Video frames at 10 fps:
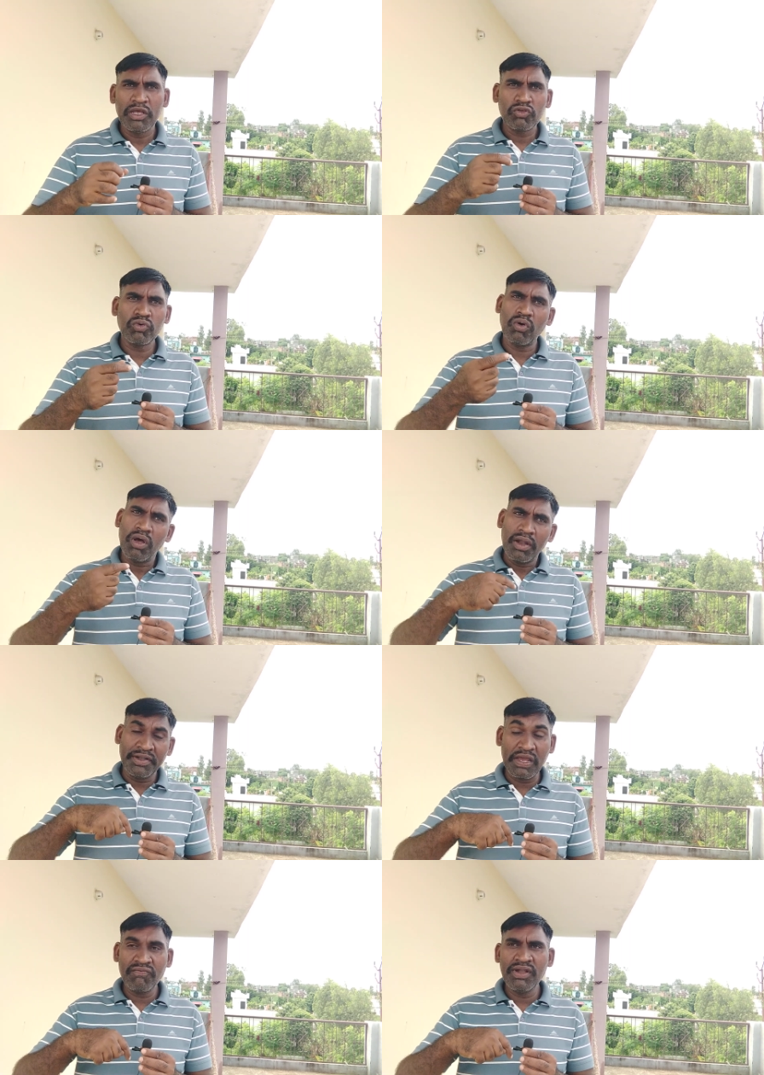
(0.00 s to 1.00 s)
So
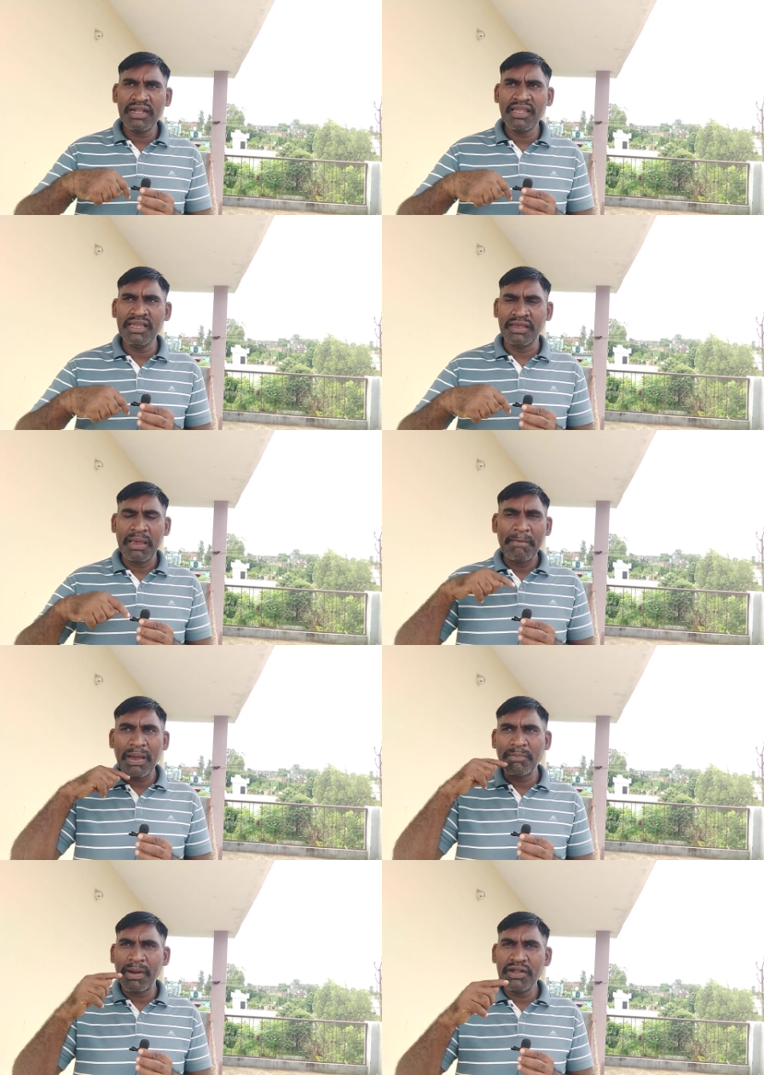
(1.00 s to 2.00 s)
definitely
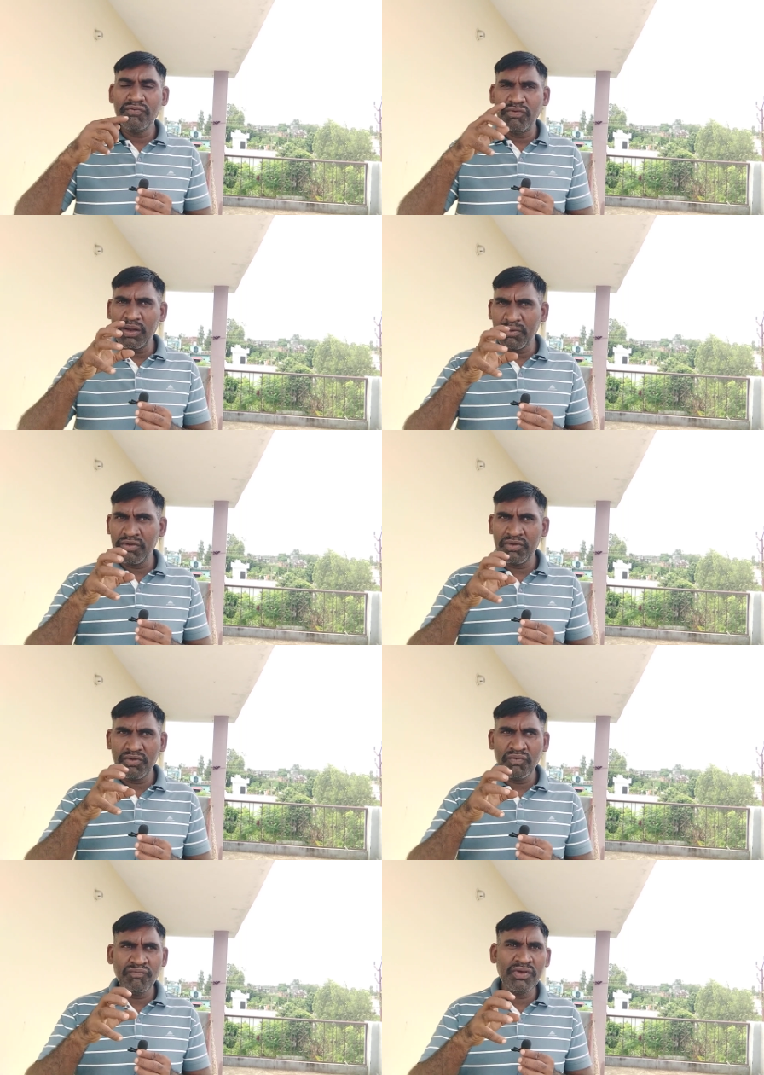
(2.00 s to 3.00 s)
my mind will uh,
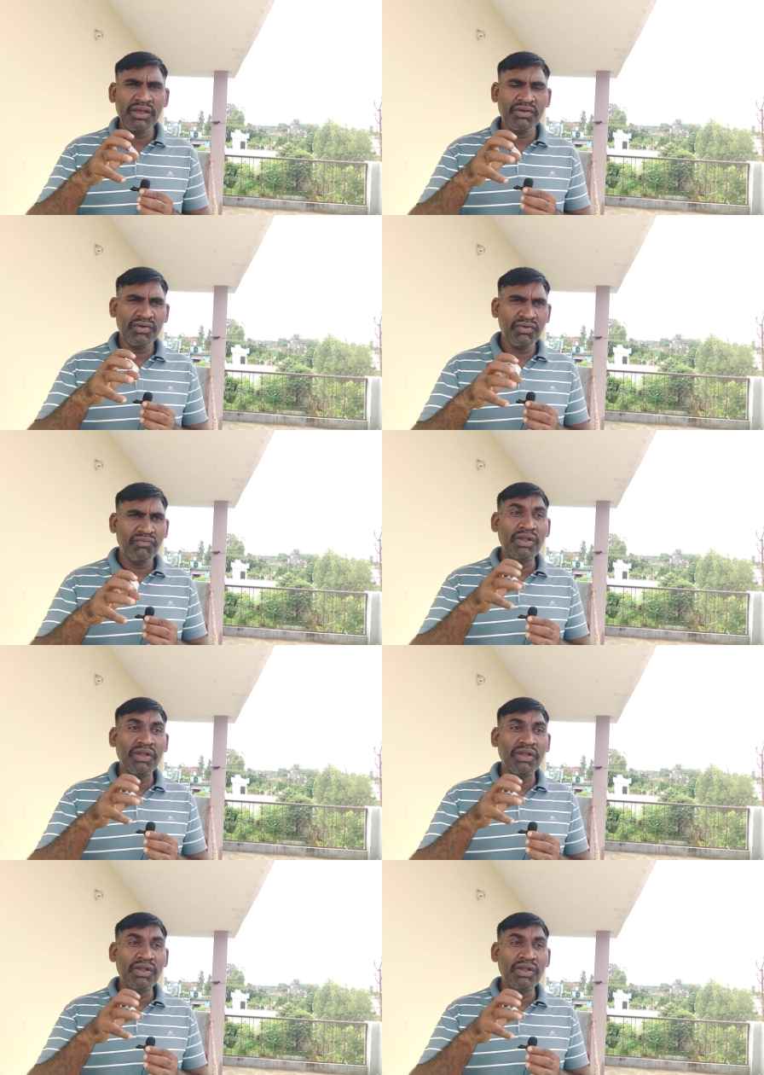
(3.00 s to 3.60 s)
uh,